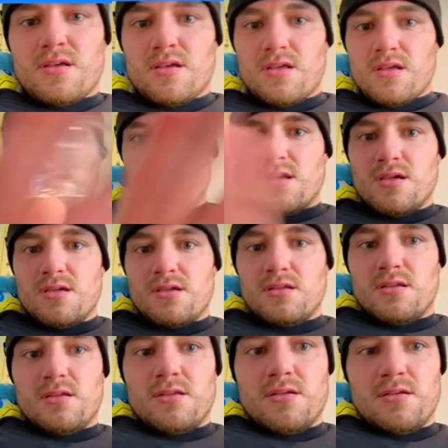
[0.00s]
Yeet.
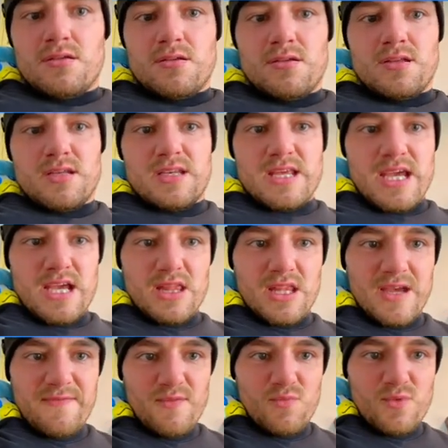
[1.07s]
Day
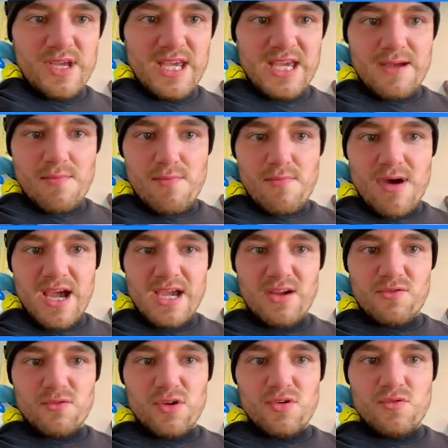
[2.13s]
11, we get
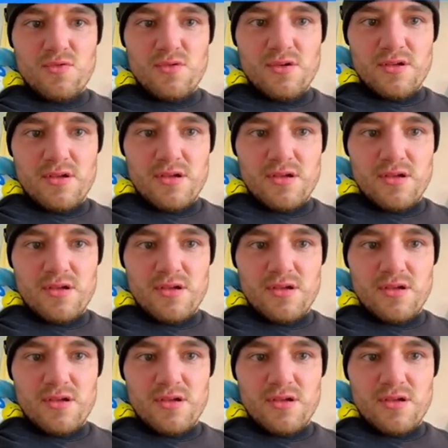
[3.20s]
Micro